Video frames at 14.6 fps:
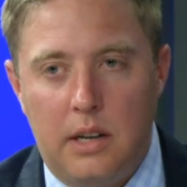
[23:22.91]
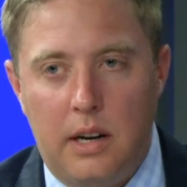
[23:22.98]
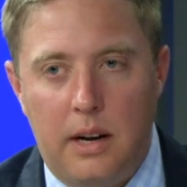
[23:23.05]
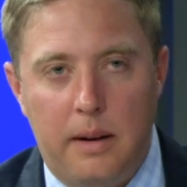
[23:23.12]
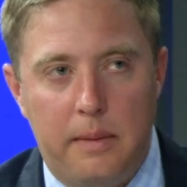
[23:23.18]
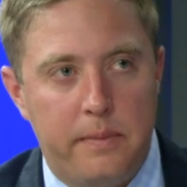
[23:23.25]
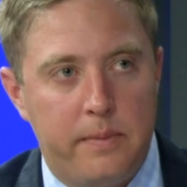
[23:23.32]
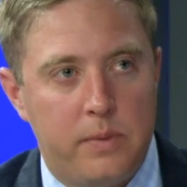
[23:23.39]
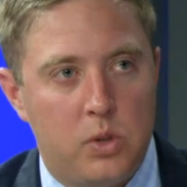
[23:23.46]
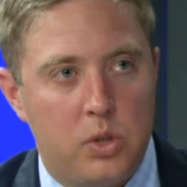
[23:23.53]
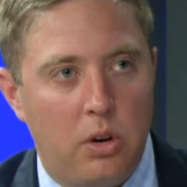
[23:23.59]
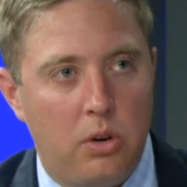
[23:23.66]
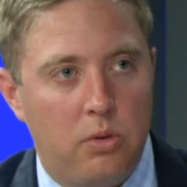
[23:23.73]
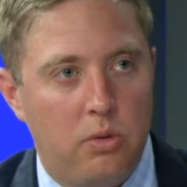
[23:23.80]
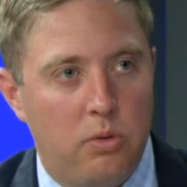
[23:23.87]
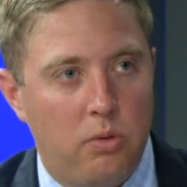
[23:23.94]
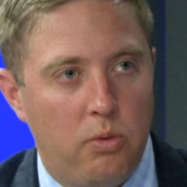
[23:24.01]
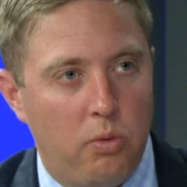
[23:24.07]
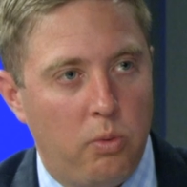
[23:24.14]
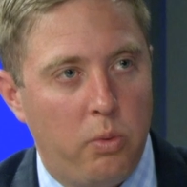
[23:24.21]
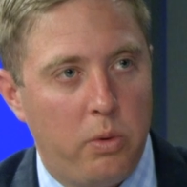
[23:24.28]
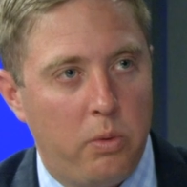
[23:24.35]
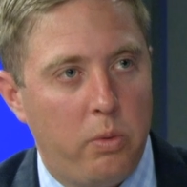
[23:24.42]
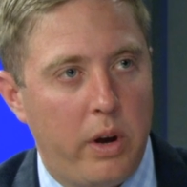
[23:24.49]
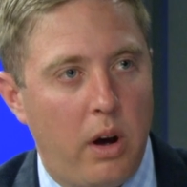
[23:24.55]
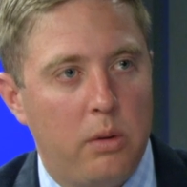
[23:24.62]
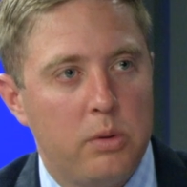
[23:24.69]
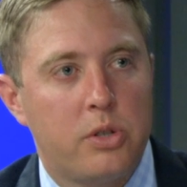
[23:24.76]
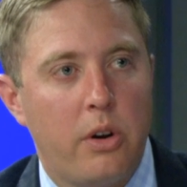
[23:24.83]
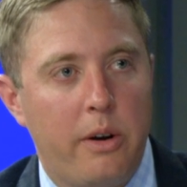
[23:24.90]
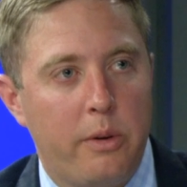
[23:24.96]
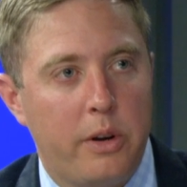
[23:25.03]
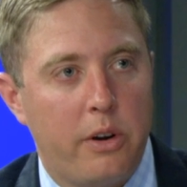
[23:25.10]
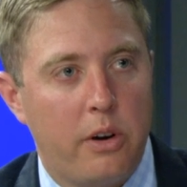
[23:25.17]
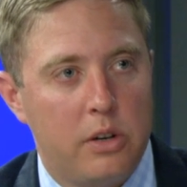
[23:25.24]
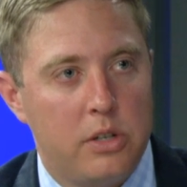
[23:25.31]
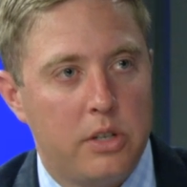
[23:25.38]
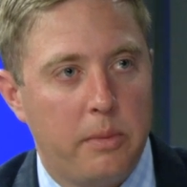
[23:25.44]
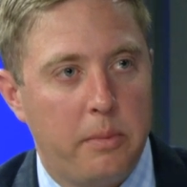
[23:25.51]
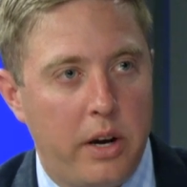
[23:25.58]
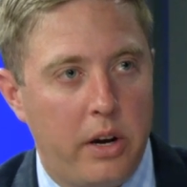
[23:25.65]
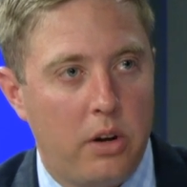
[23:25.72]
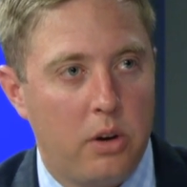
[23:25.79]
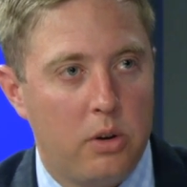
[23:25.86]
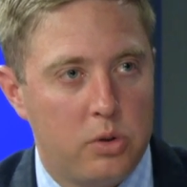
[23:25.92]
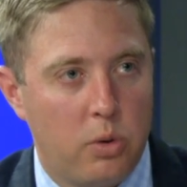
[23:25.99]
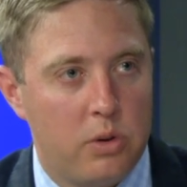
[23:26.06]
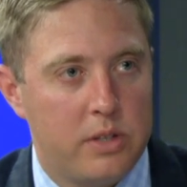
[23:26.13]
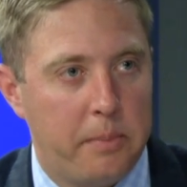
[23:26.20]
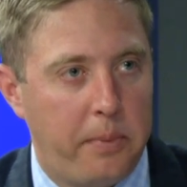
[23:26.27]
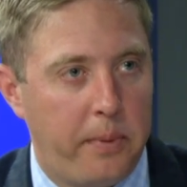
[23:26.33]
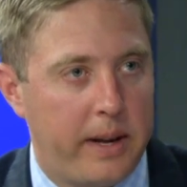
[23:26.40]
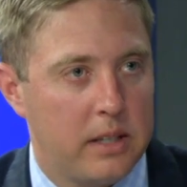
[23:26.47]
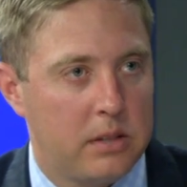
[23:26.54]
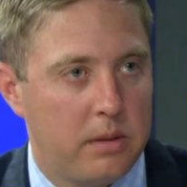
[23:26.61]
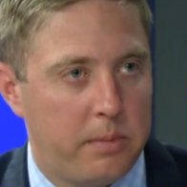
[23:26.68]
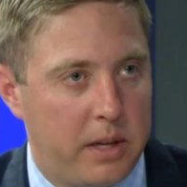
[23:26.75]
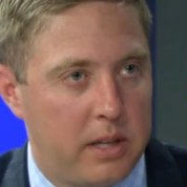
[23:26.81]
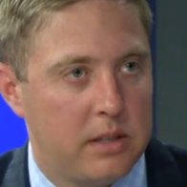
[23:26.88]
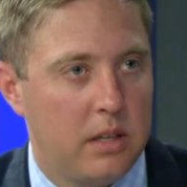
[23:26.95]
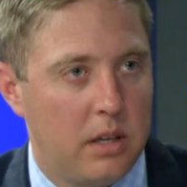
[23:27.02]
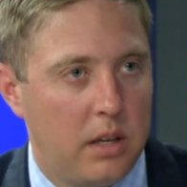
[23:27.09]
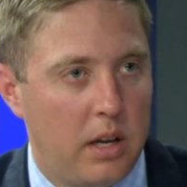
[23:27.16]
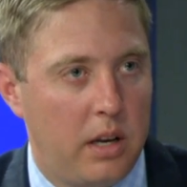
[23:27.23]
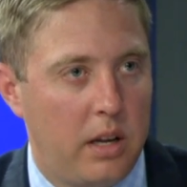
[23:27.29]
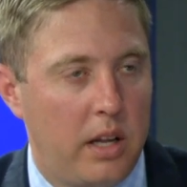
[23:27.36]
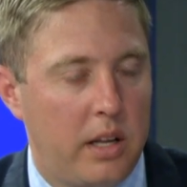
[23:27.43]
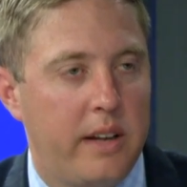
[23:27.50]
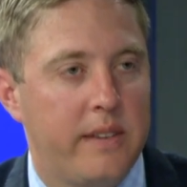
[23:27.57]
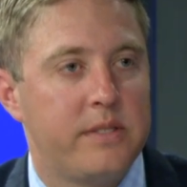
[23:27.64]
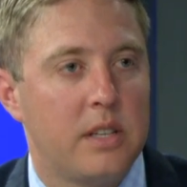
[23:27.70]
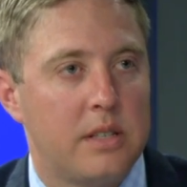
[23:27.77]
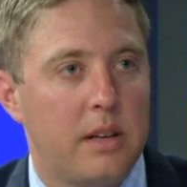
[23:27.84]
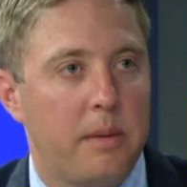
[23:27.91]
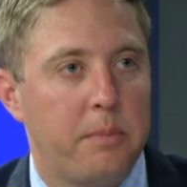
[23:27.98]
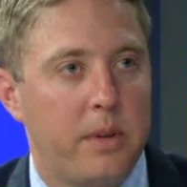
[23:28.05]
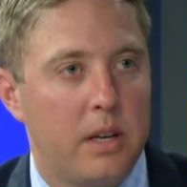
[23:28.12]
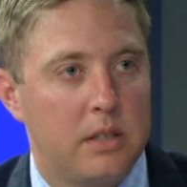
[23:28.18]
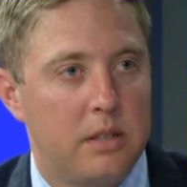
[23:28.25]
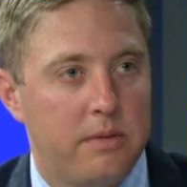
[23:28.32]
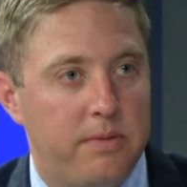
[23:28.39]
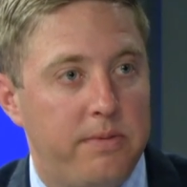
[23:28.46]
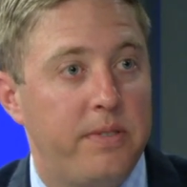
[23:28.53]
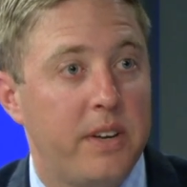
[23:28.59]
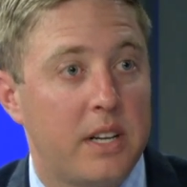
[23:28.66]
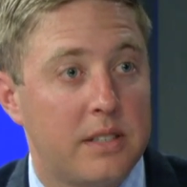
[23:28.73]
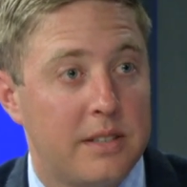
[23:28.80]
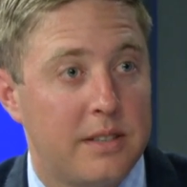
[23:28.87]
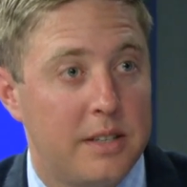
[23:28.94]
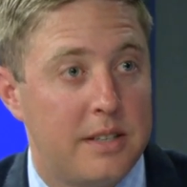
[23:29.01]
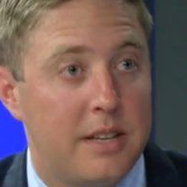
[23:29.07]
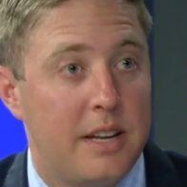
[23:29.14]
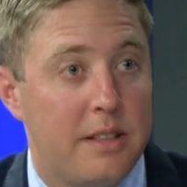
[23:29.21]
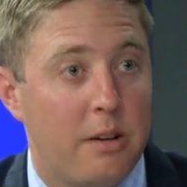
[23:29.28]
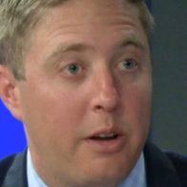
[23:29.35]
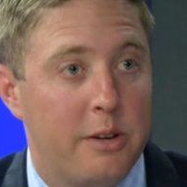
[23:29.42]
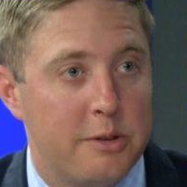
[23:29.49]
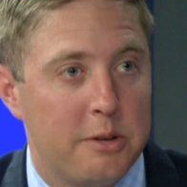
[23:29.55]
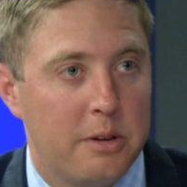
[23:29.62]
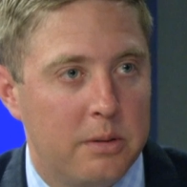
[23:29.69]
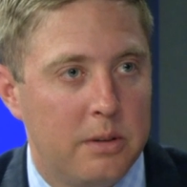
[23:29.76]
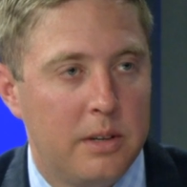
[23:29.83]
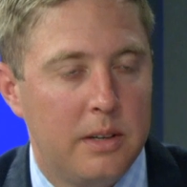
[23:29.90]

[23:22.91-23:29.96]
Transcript: Um, so we always try to encourage somebody to go towards implants because it, it, okay. it gives us something to fix the teeth onto.